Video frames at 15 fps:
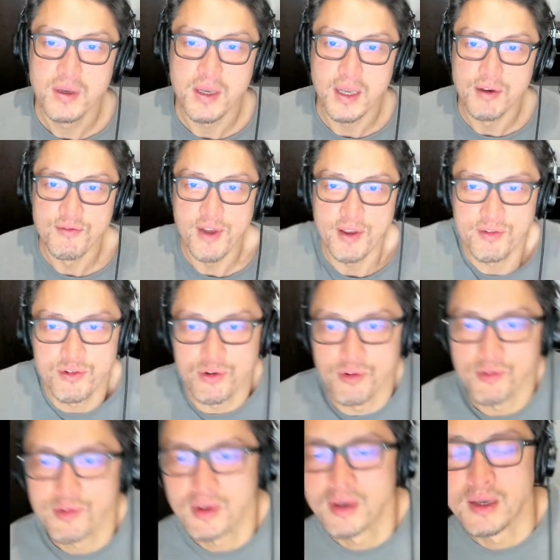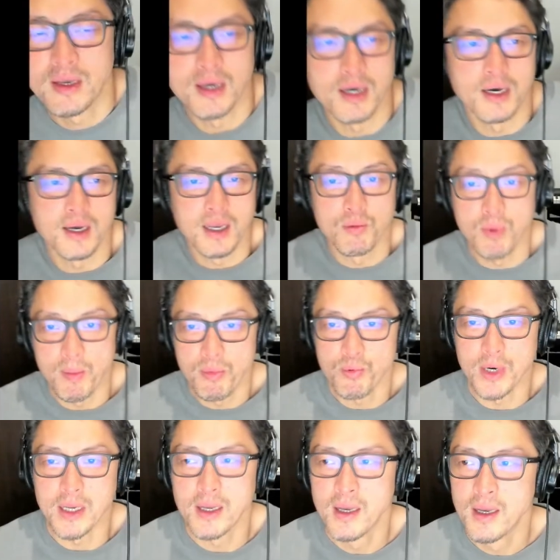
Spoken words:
investors in Web3.